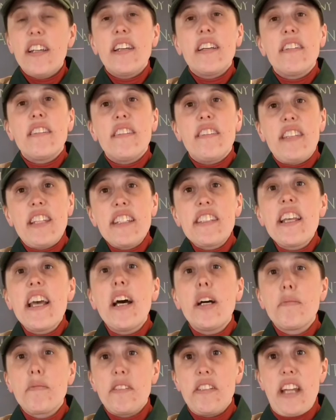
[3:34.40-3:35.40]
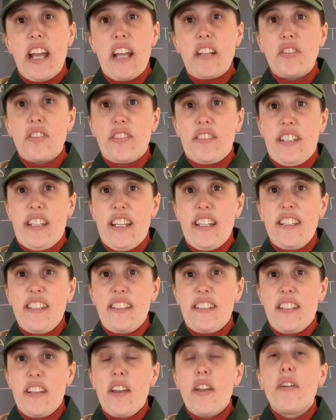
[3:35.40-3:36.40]
This helps
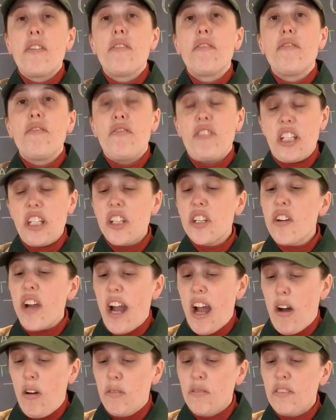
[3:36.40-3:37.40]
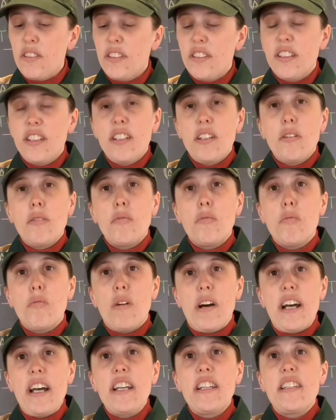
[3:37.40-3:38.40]
naturalists figure out
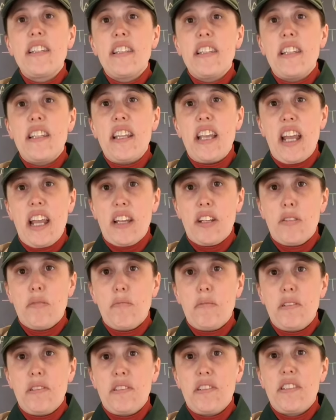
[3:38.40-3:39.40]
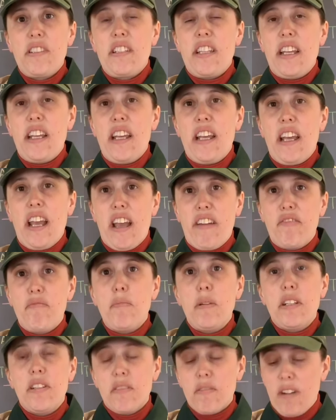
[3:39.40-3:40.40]
what animals have
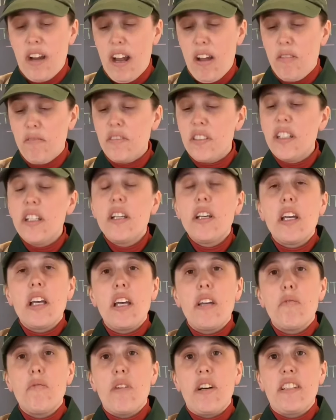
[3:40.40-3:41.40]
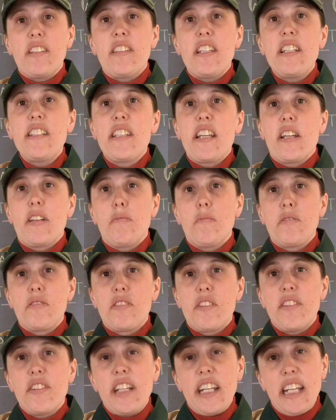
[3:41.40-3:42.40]
been around and what these animals
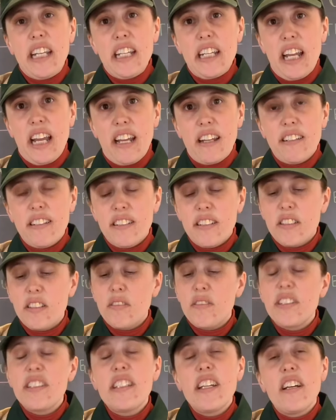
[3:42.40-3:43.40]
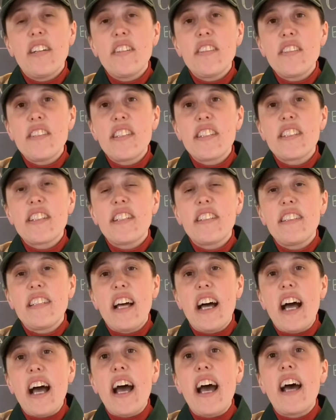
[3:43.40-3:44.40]
are eating. So it tells us a
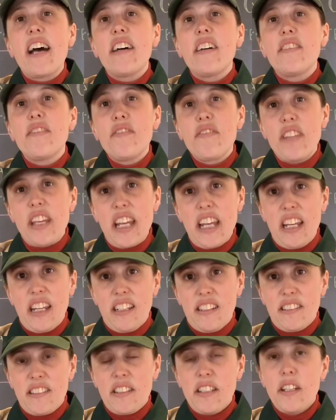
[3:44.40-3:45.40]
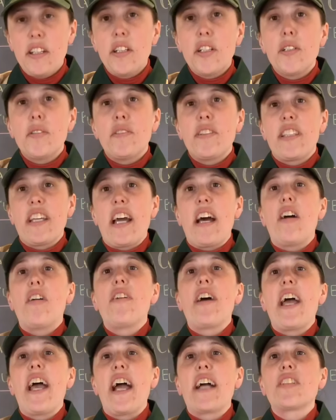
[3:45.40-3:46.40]
lot of things without
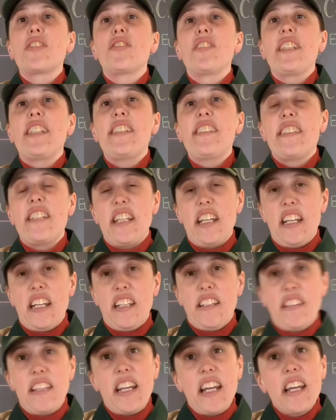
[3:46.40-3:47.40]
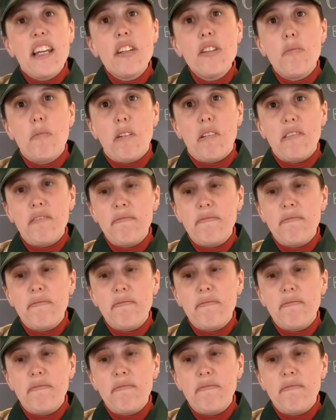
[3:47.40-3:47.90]
actually seeing the animal.